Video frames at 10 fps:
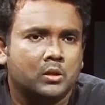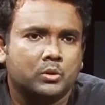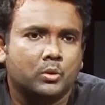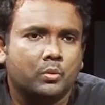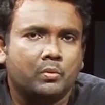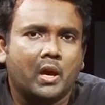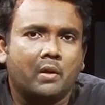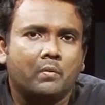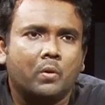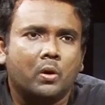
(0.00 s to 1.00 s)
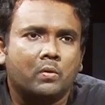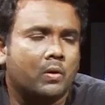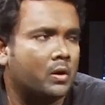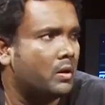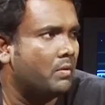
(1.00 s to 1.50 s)
so we have hot
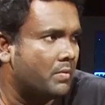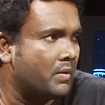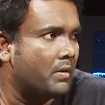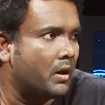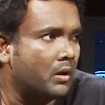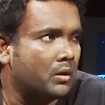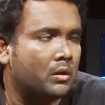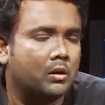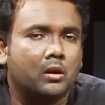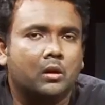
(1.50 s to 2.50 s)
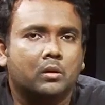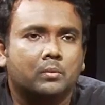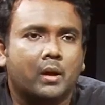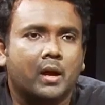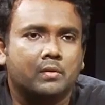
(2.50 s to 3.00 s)
water everywhere.
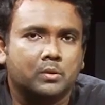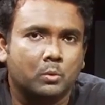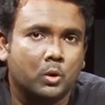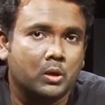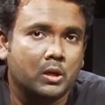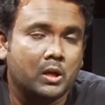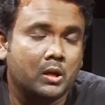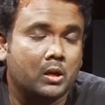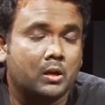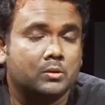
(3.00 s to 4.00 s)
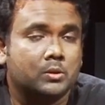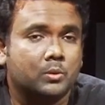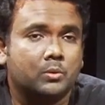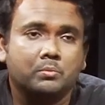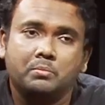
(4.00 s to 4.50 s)
I have a small kid,
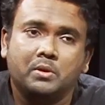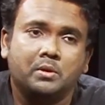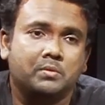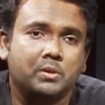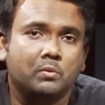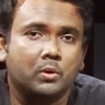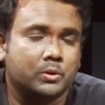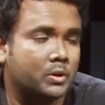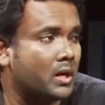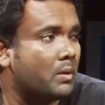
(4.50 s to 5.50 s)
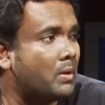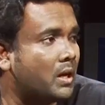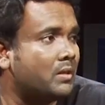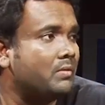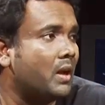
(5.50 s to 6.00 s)
so if she wants to take a
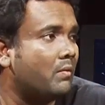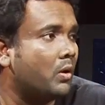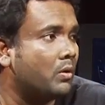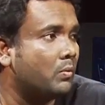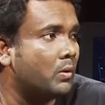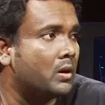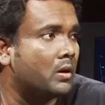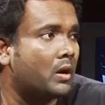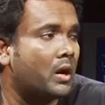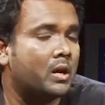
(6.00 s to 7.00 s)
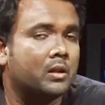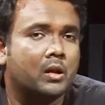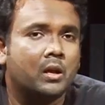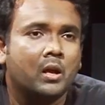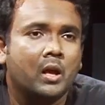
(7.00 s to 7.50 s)
bath, we have hot water right in
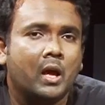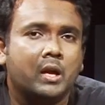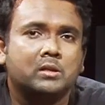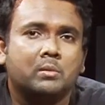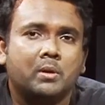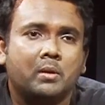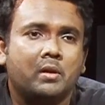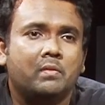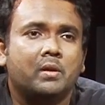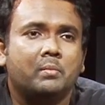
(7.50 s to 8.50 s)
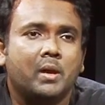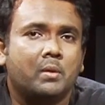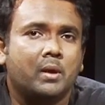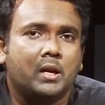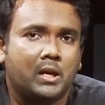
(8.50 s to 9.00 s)
there. And sometimes I even
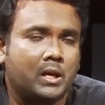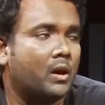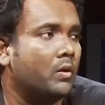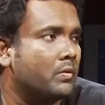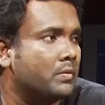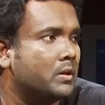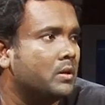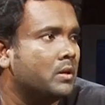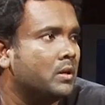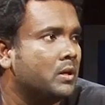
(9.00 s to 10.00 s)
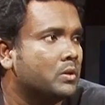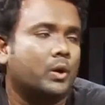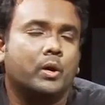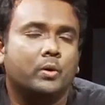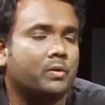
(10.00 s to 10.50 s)
make my tea out of it. So
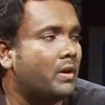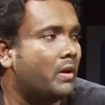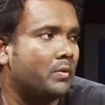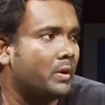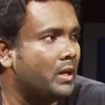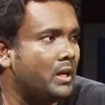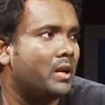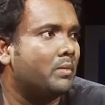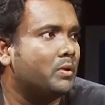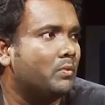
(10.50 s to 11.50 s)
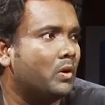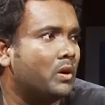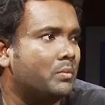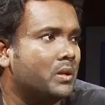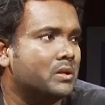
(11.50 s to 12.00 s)
I don't even have to heat up the
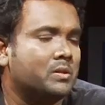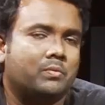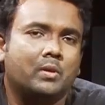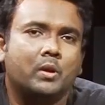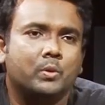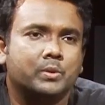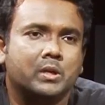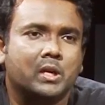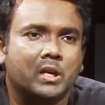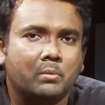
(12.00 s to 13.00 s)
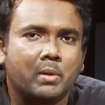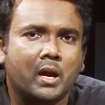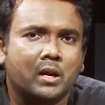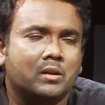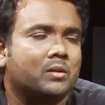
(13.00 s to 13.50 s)
water because if you are using a tea
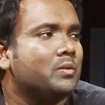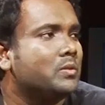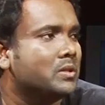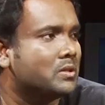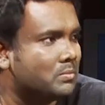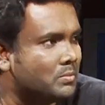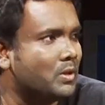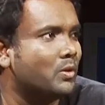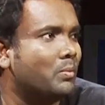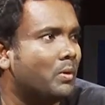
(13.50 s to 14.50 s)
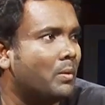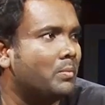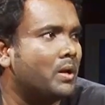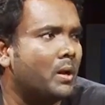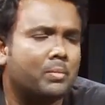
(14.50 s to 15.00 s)
bag, you just open
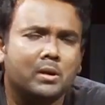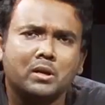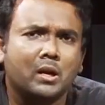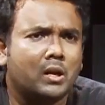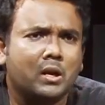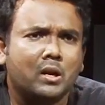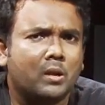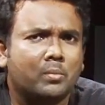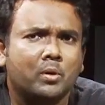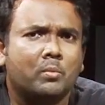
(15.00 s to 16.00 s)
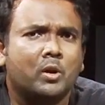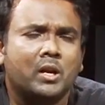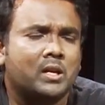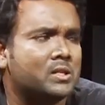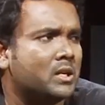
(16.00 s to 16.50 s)
up the tap, it get heated up to about
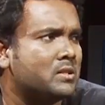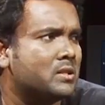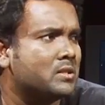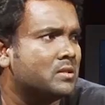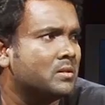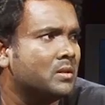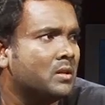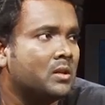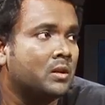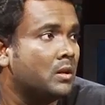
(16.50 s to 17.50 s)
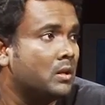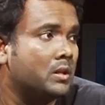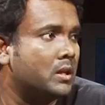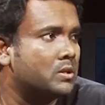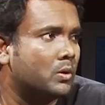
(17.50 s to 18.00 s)
80 Celsius.
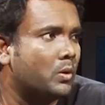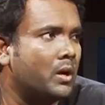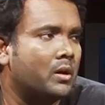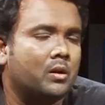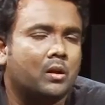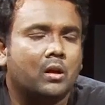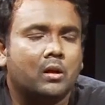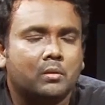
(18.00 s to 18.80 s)
That's quite a